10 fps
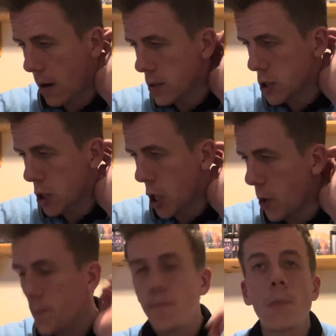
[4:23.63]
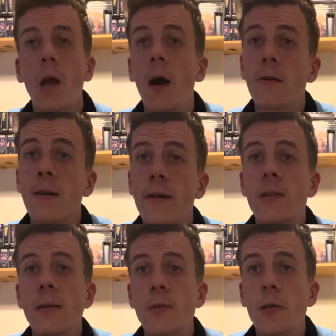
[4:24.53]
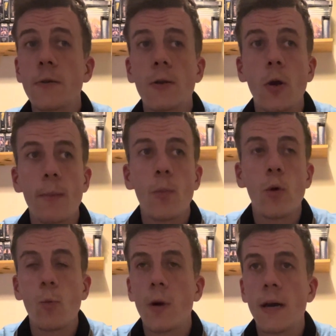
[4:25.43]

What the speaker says: So I'm gonna give this episode 9.1